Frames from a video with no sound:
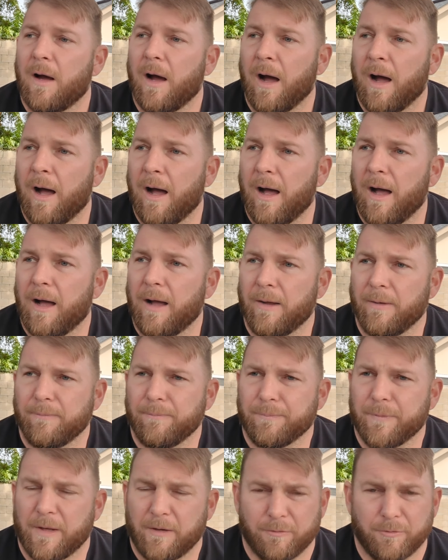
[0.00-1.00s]

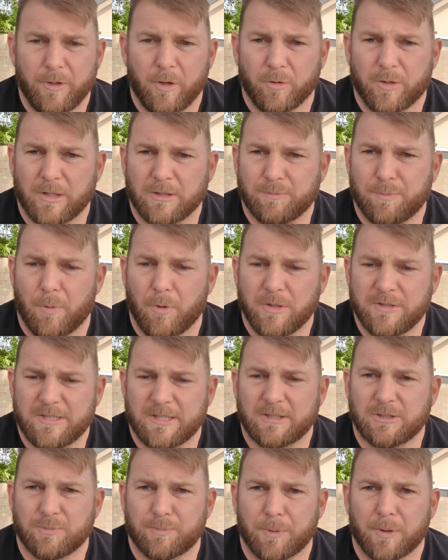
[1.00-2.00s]
Um, and if we don't get points
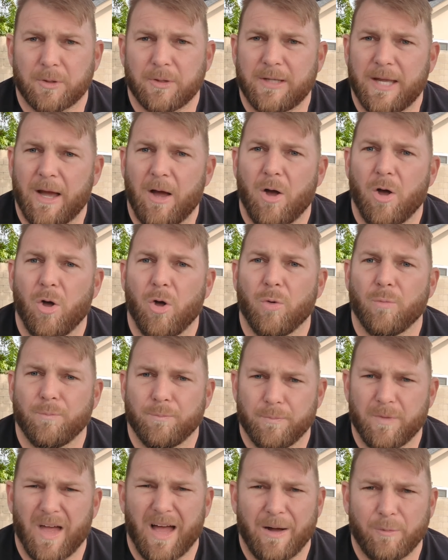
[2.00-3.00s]
against Burnley at
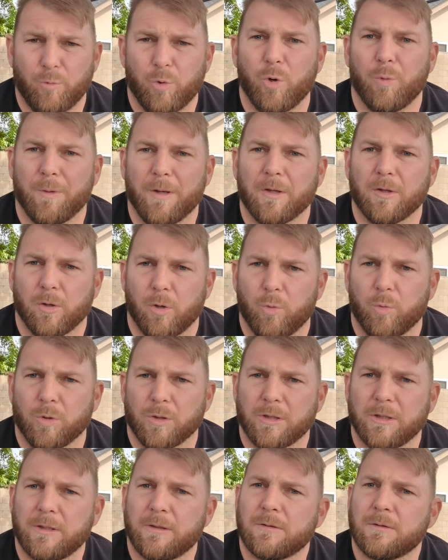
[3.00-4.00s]
home, I will be a little
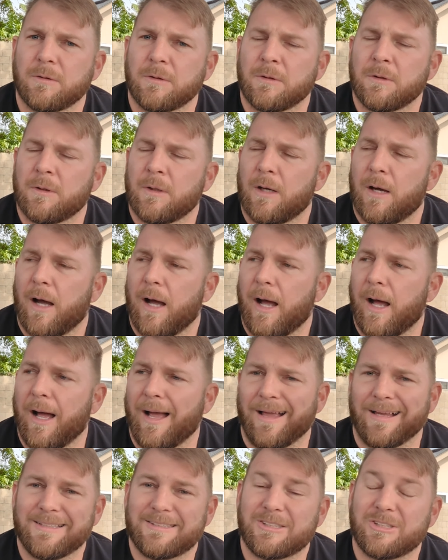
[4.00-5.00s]
worried.
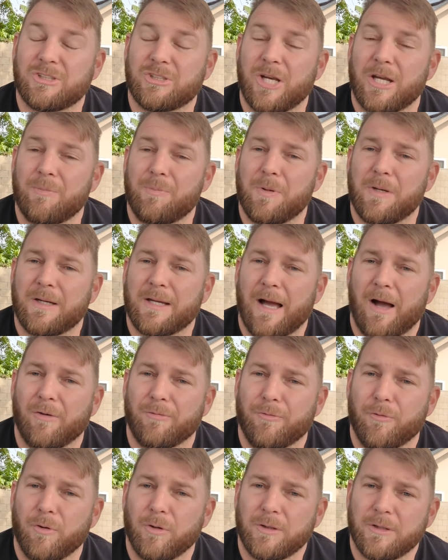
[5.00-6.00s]
Uh, this is JP
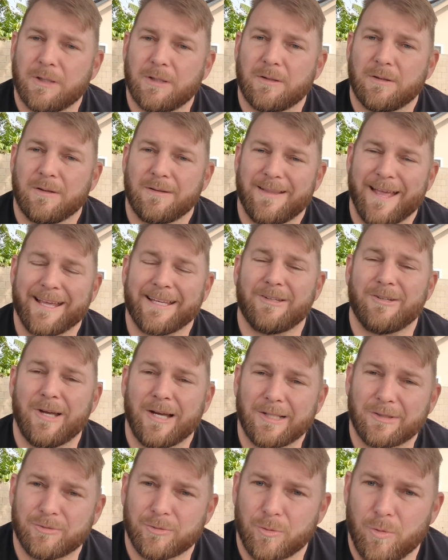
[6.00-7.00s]
California. Thank you
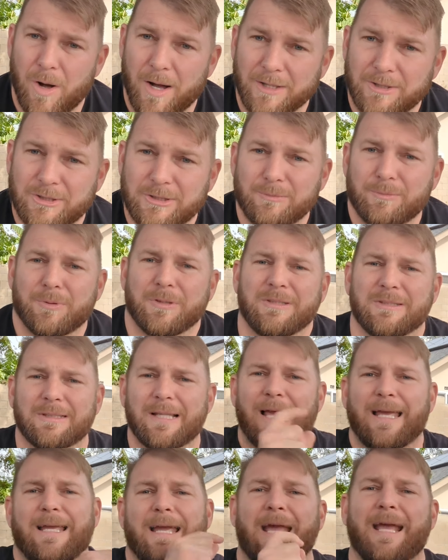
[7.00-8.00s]
guys for watching. Please
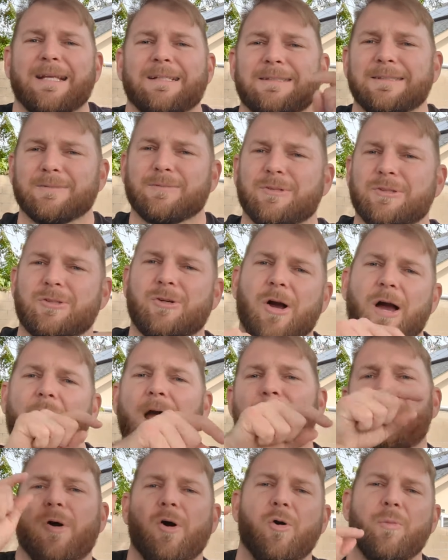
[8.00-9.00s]
like and
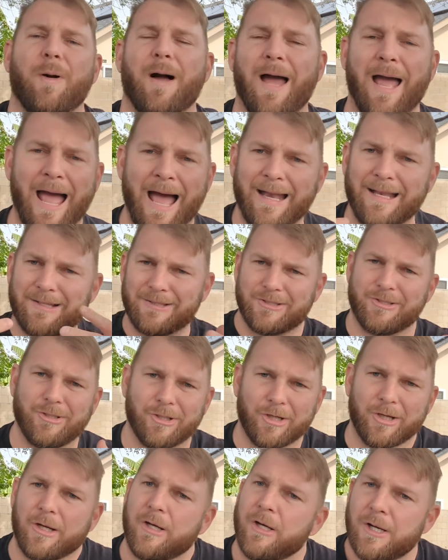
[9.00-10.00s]
subscribe. Hope I added to
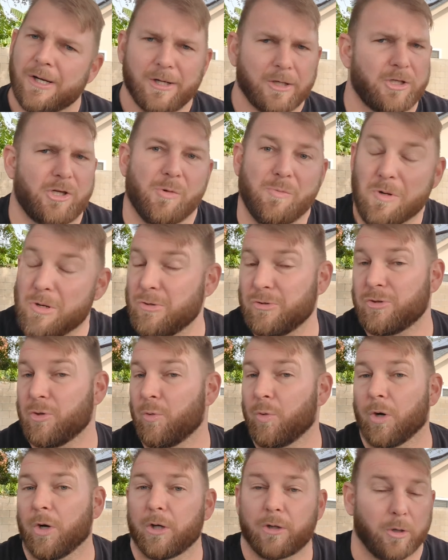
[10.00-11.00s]
your commute to
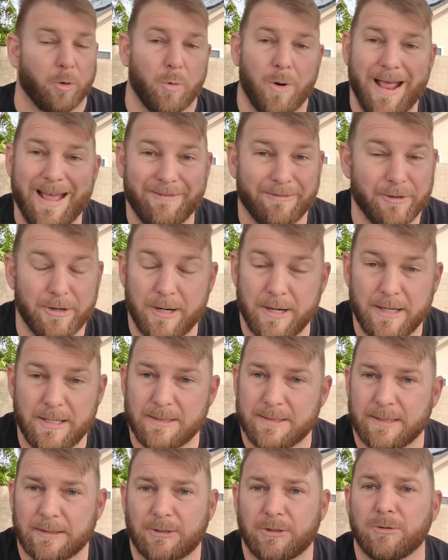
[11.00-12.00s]
work or whatever it
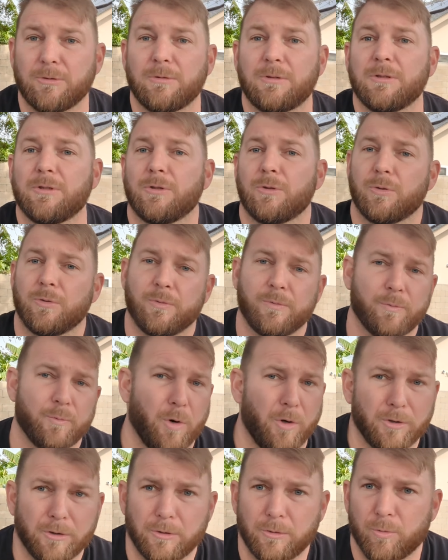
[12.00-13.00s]
is that you do
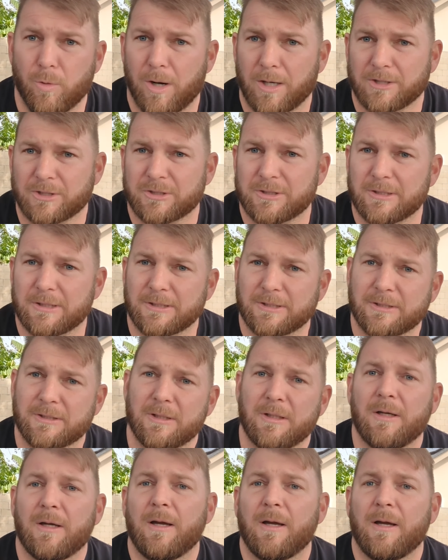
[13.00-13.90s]
while you watch this.